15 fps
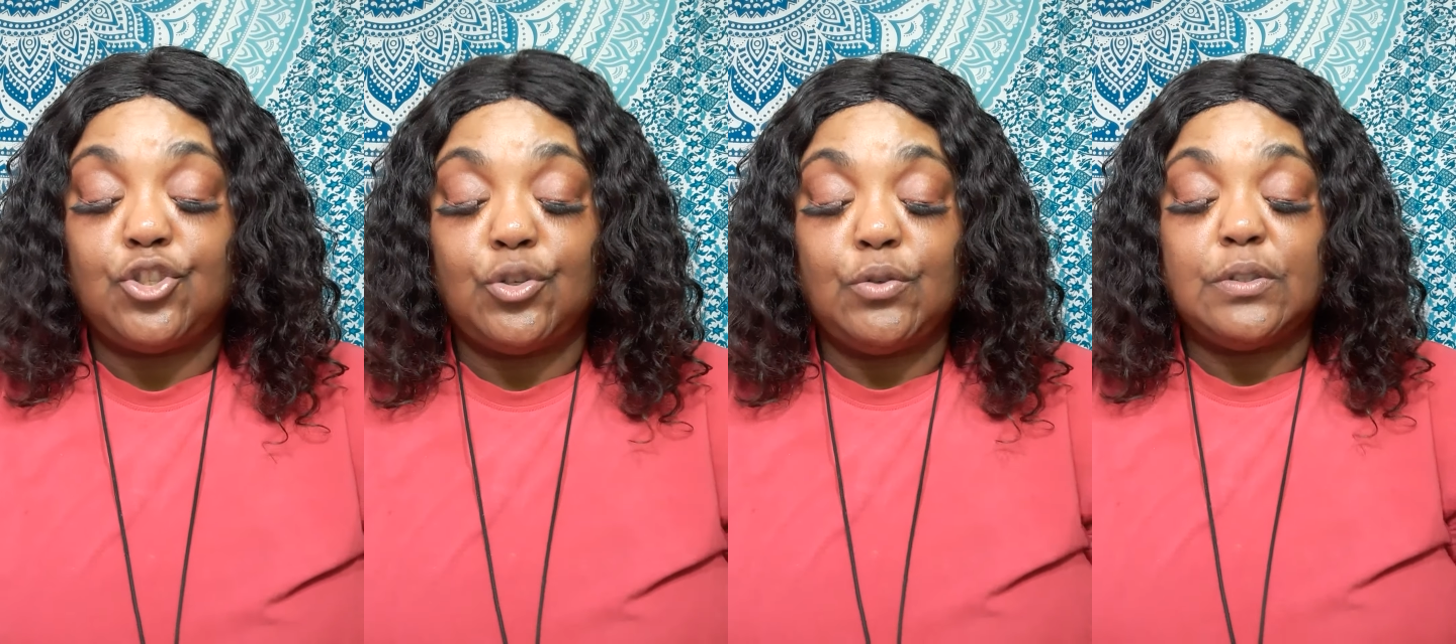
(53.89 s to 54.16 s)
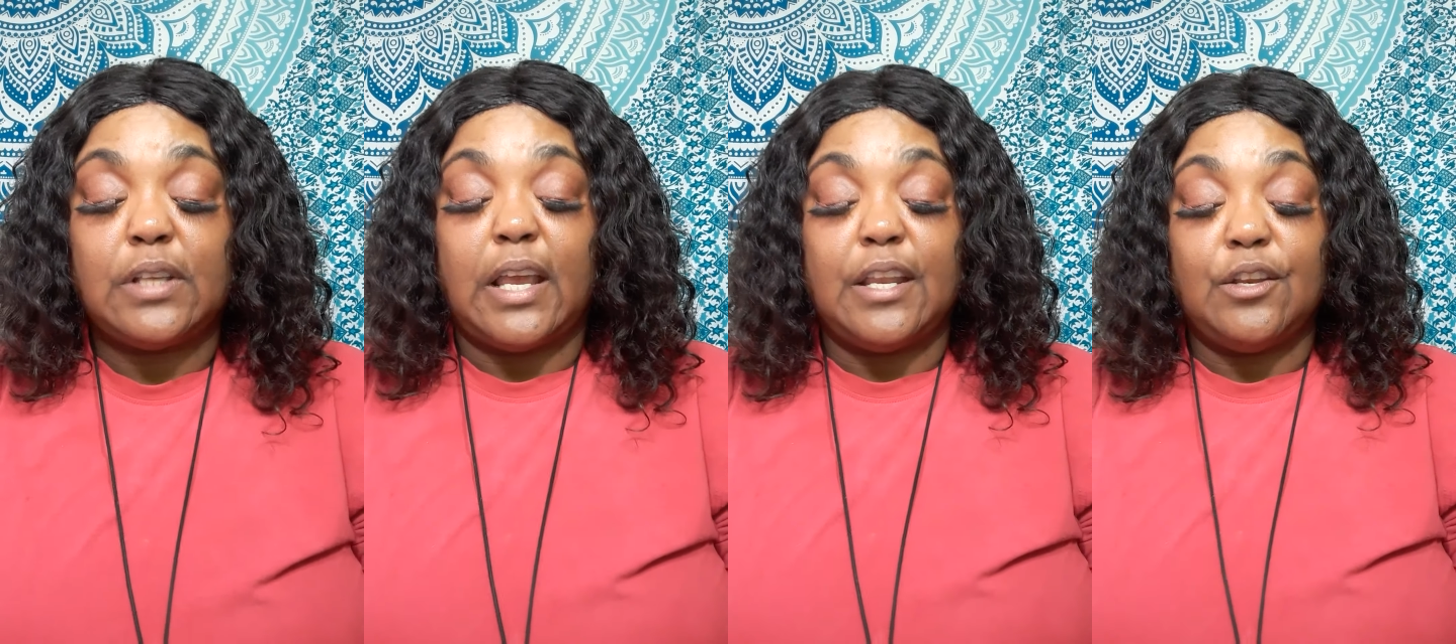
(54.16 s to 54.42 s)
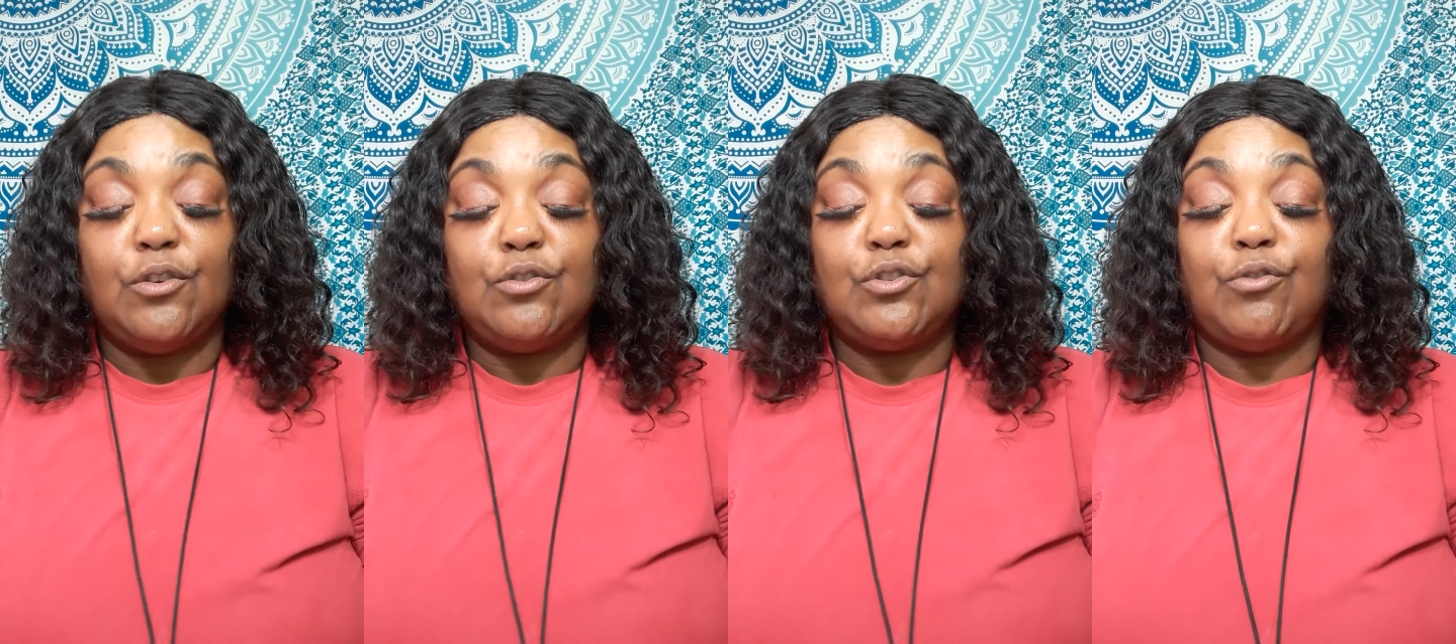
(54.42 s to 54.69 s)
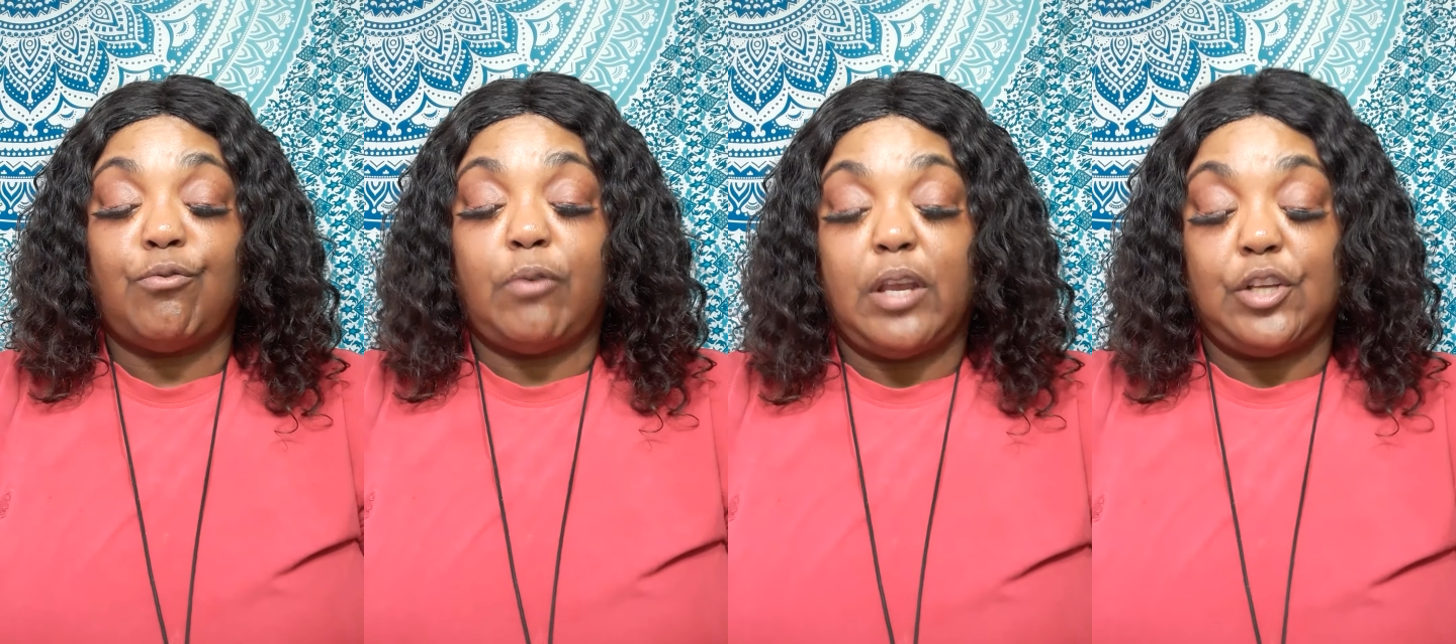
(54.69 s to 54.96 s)
choose a new
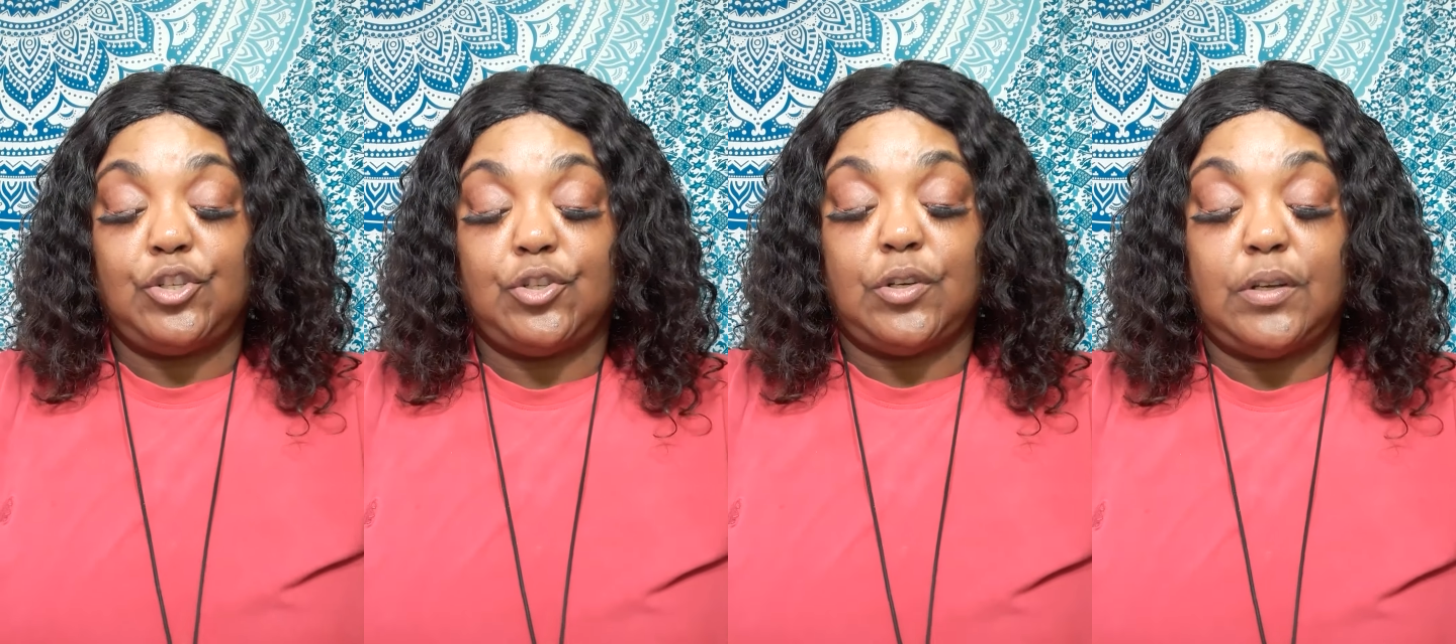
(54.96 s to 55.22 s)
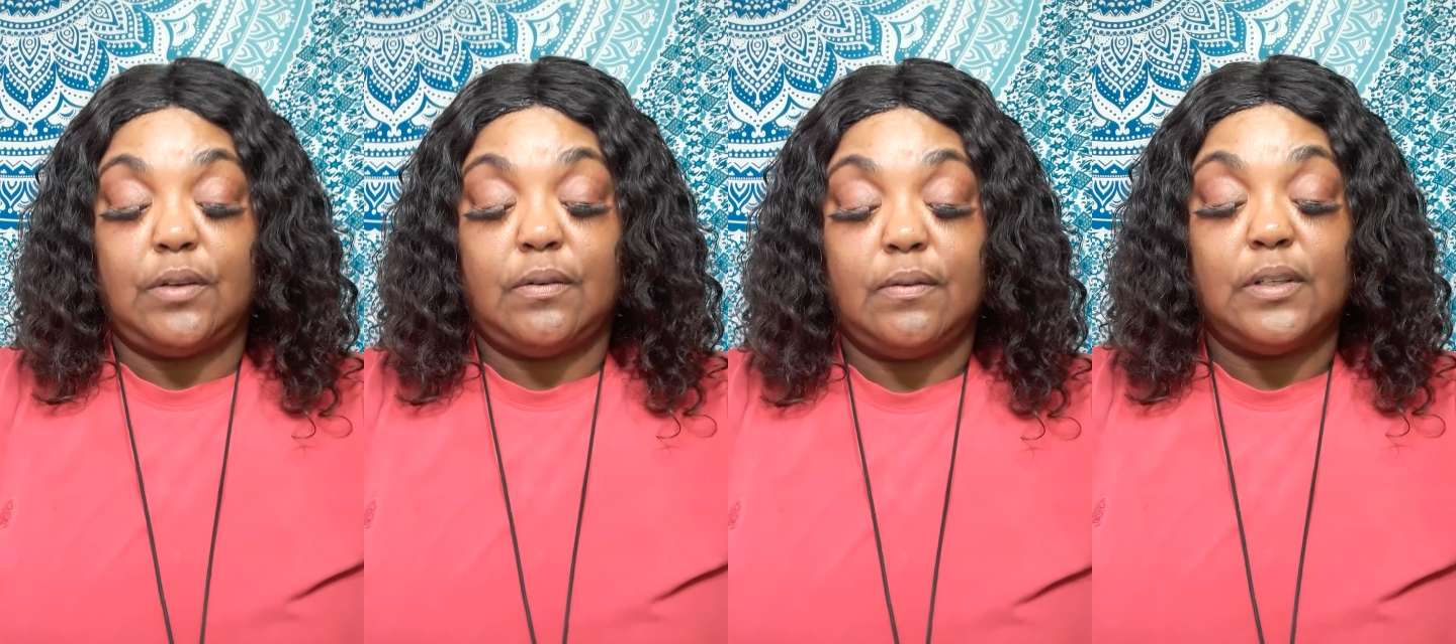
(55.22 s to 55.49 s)
direction.